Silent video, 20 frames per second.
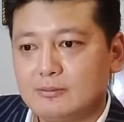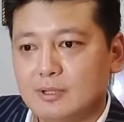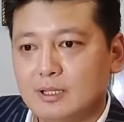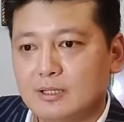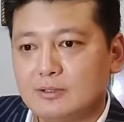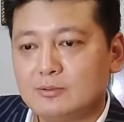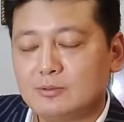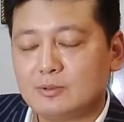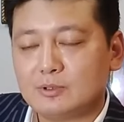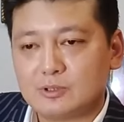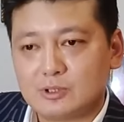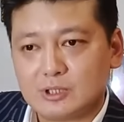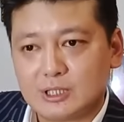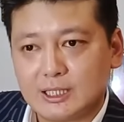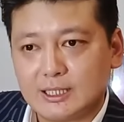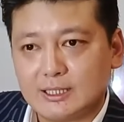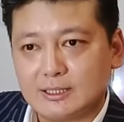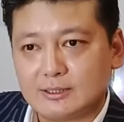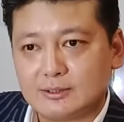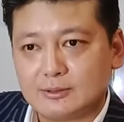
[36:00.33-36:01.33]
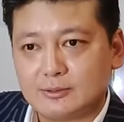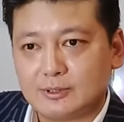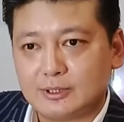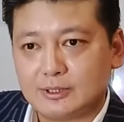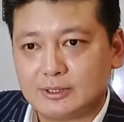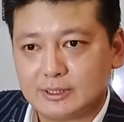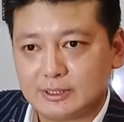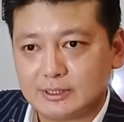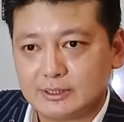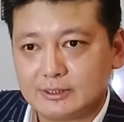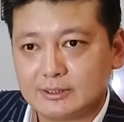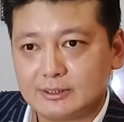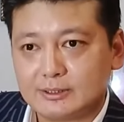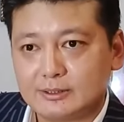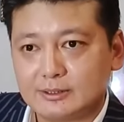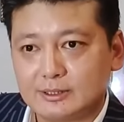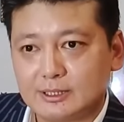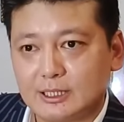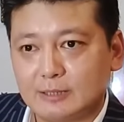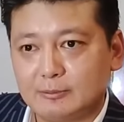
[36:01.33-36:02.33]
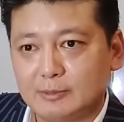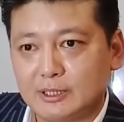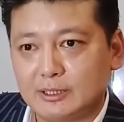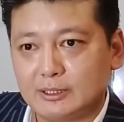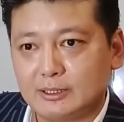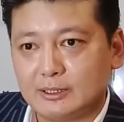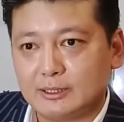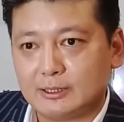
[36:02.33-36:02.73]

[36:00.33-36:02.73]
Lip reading: things will change during this coming